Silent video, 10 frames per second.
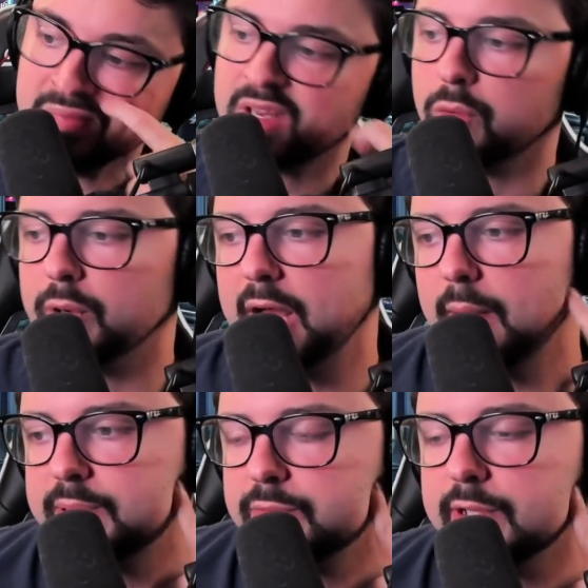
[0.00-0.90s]
what
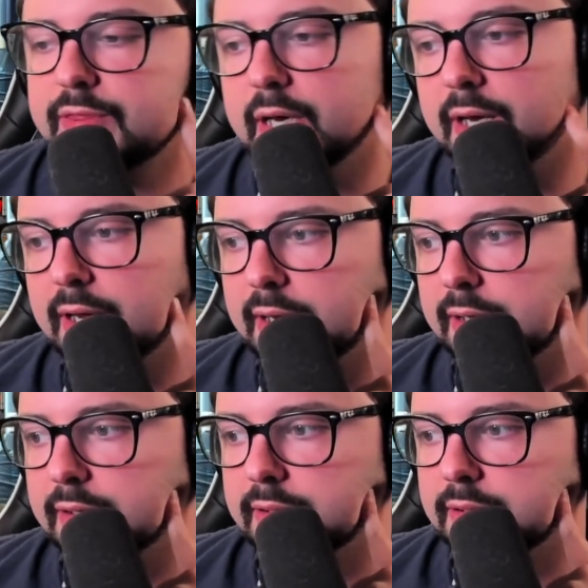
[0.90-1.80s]
happened with
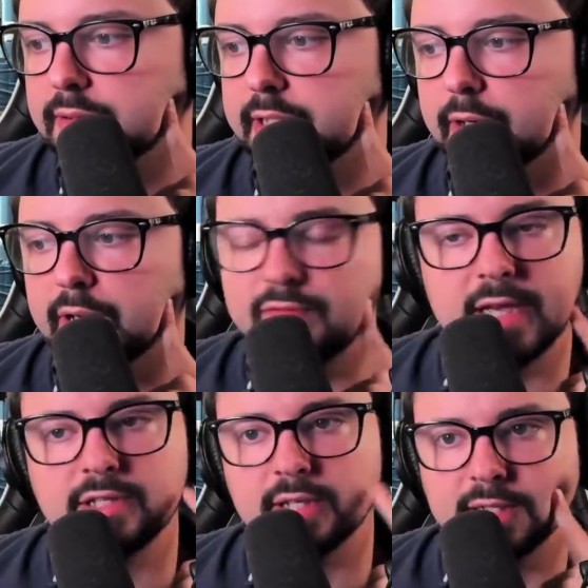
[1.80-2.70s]

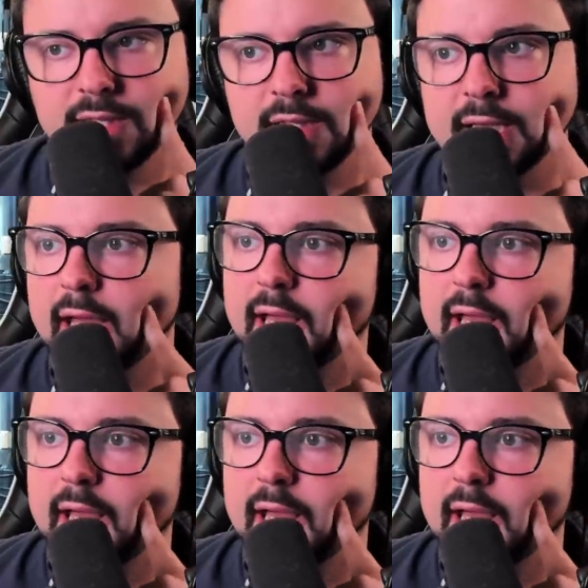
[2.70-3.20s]
Evangeline Lilly?